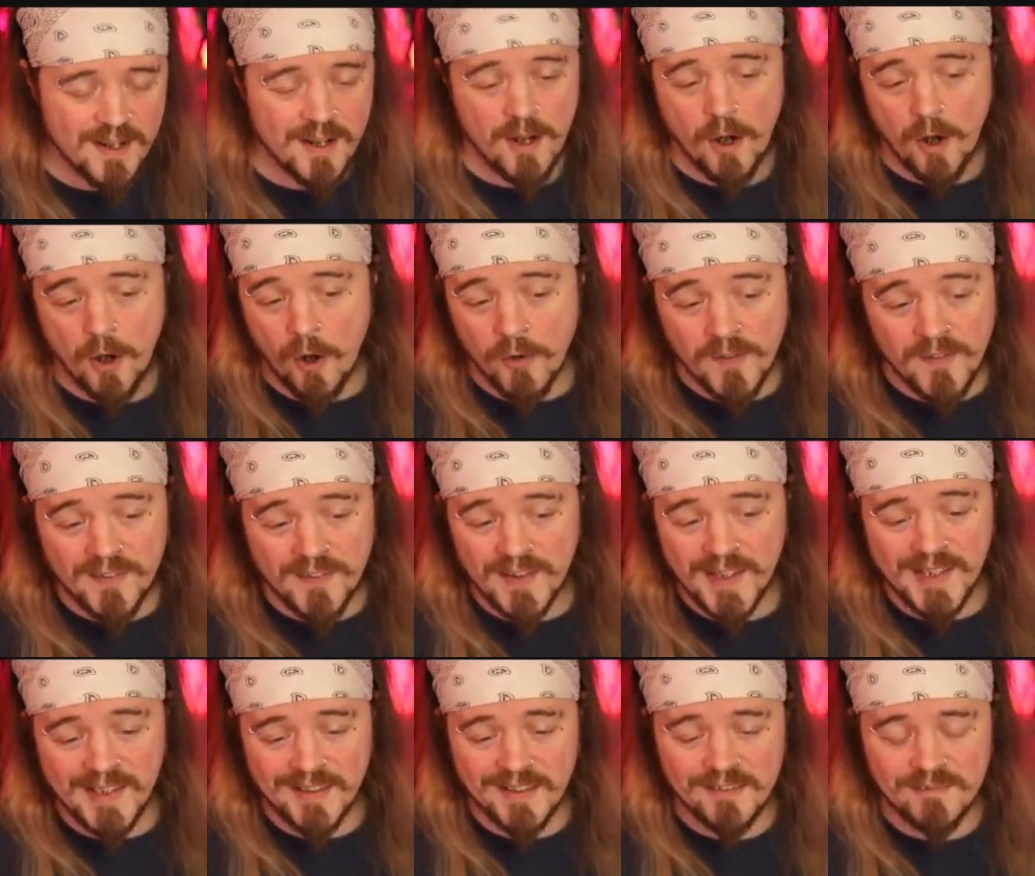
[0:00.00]

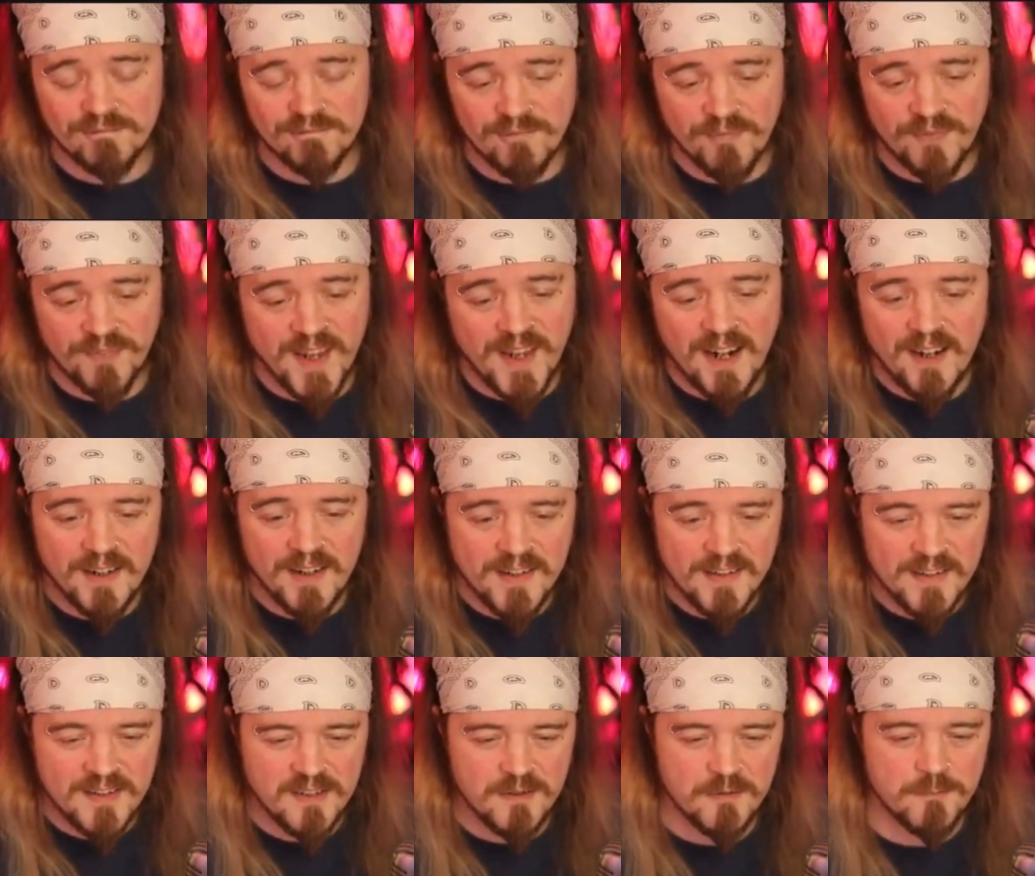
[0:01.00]
Honestly, that
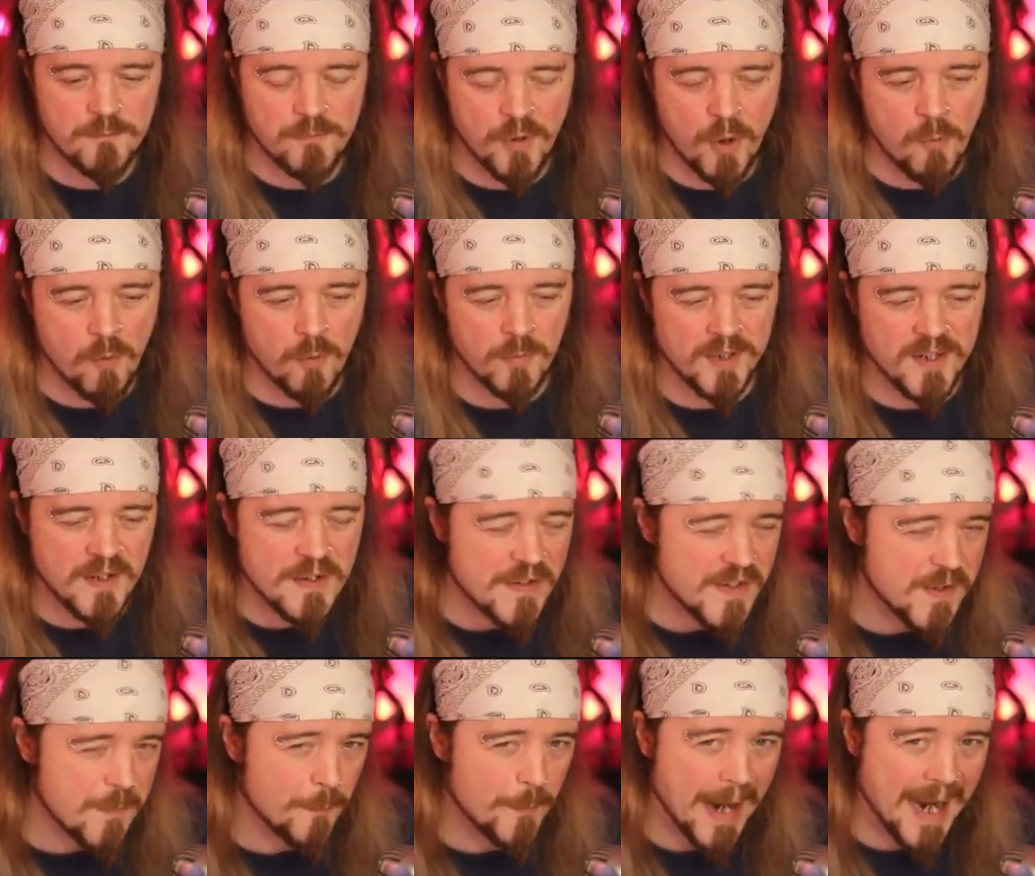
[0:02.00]
is probably
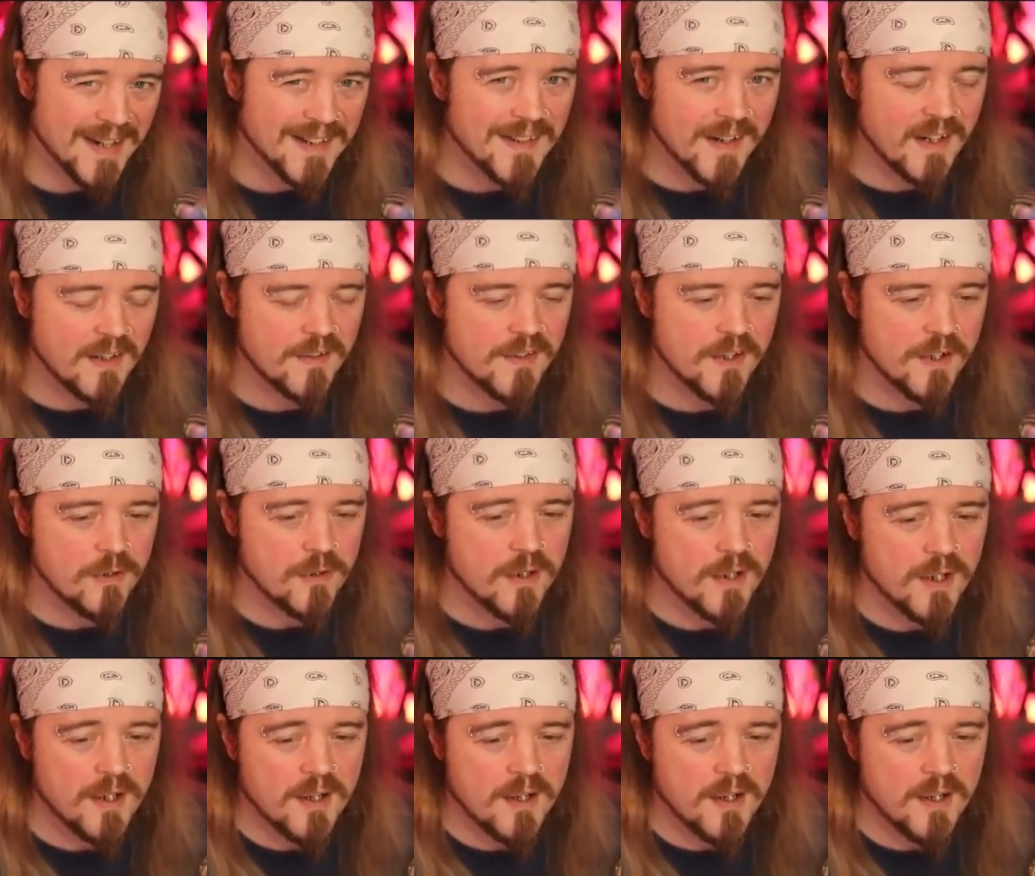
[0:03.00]
just a band-aid though,